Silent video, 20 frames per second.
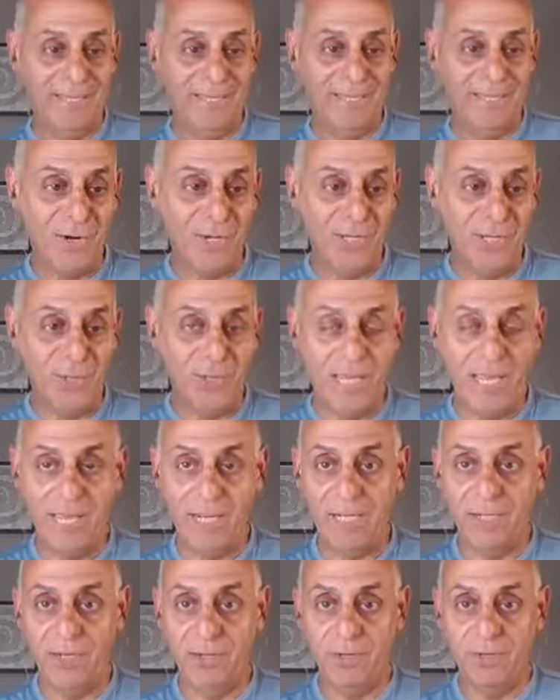Harry
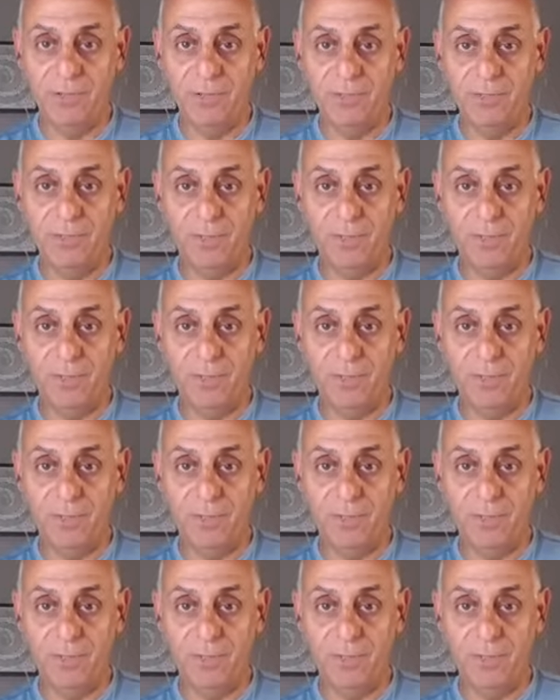Newhand here.